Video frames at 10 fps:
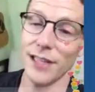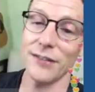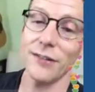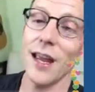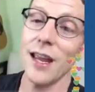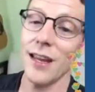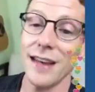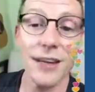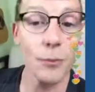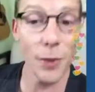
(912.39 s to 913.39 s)
Let's say
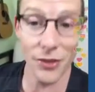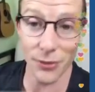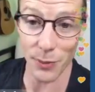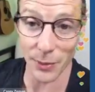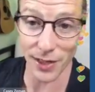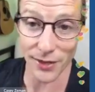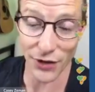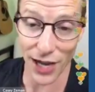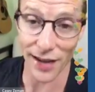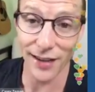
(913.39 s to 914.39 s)
next month, maybe.
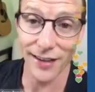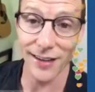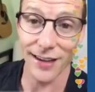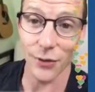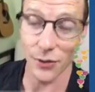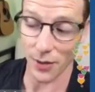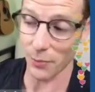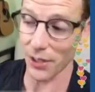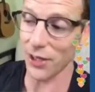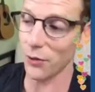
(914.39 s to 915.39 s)
Okay. I'll
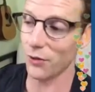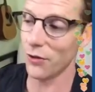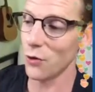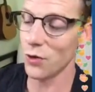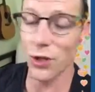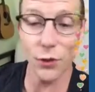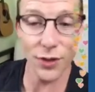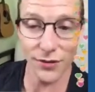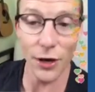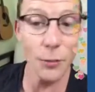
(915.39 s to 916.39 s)
play you a tune. You
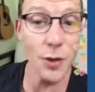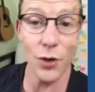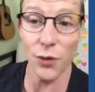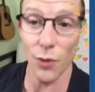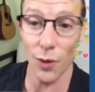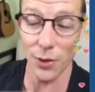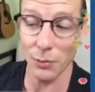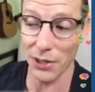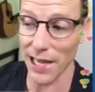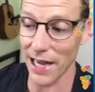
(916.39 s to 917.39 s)
can tell me what you want me to
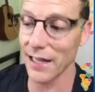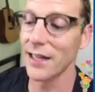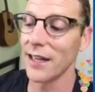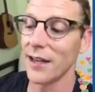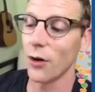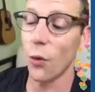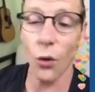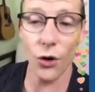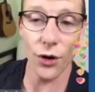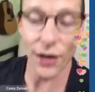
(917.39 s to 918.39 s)
play,
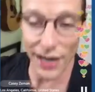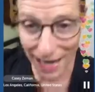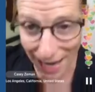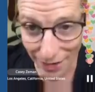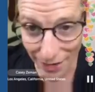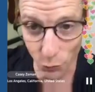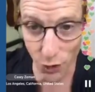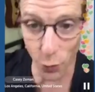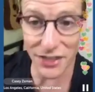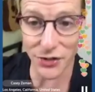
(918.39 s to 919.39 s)
or
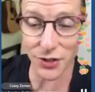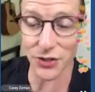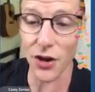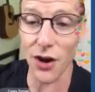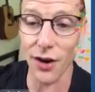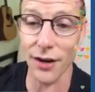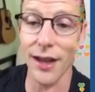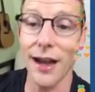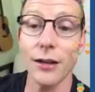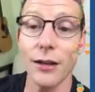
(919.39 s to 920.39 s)
request a
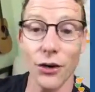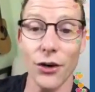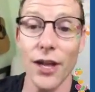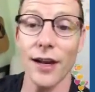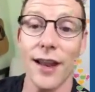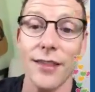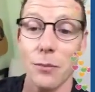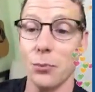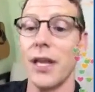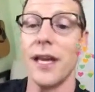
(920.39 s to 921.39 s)
song. I'll learn it and
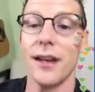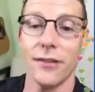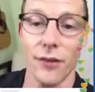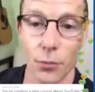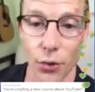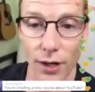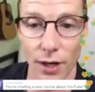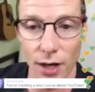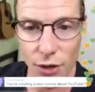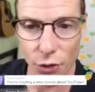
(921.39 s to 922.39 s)
then play it at some point.
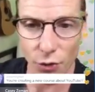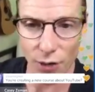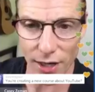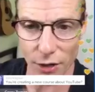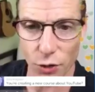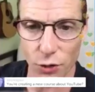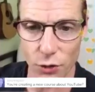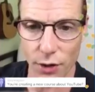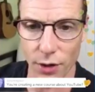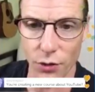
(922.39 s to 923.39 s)
You're
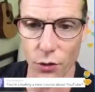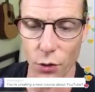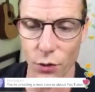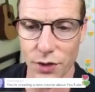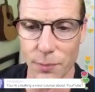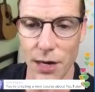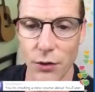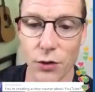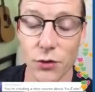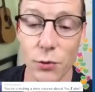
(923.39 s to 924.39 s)
creating a new course
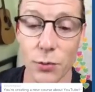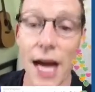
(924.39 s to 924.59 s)
about YouTube?